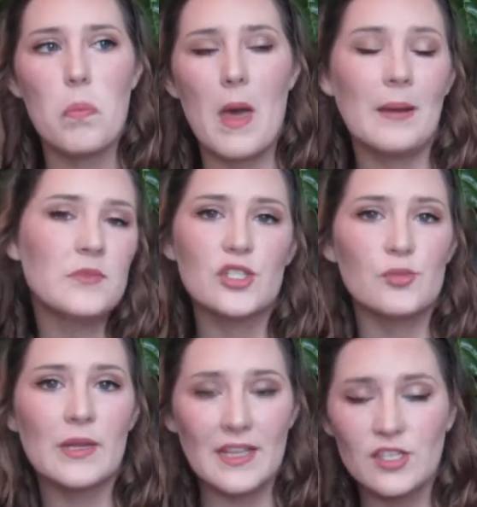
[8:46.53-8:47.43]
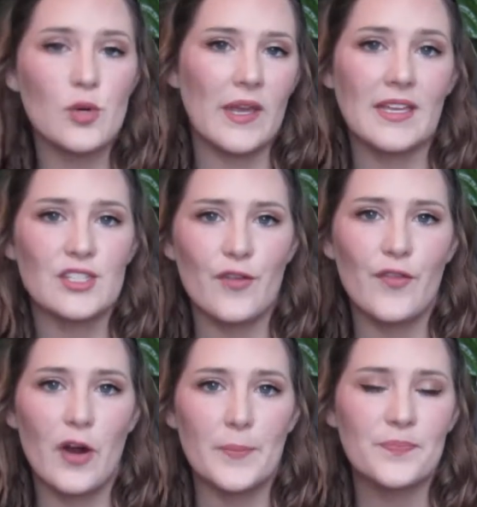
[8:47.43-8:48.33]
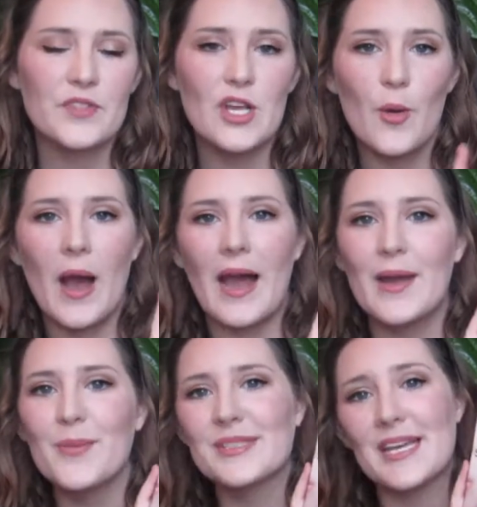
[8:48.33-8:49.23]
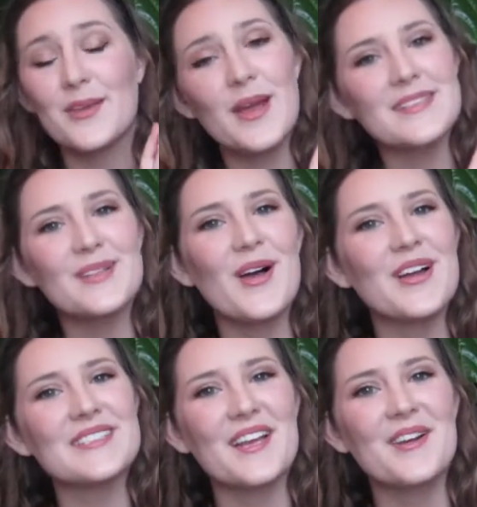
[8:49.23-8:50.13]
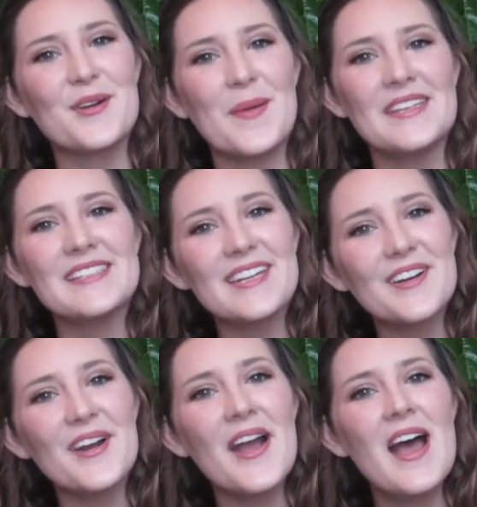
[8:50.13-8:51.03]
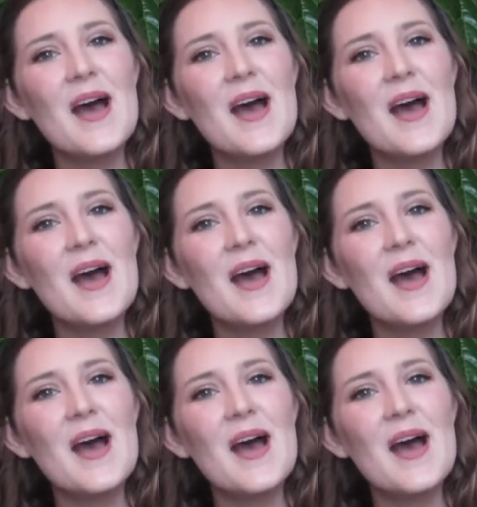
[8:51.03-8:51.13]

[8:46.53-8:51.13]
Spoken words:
I'm just really enjoying it so far. So I will take you guys along as I cook my dinner,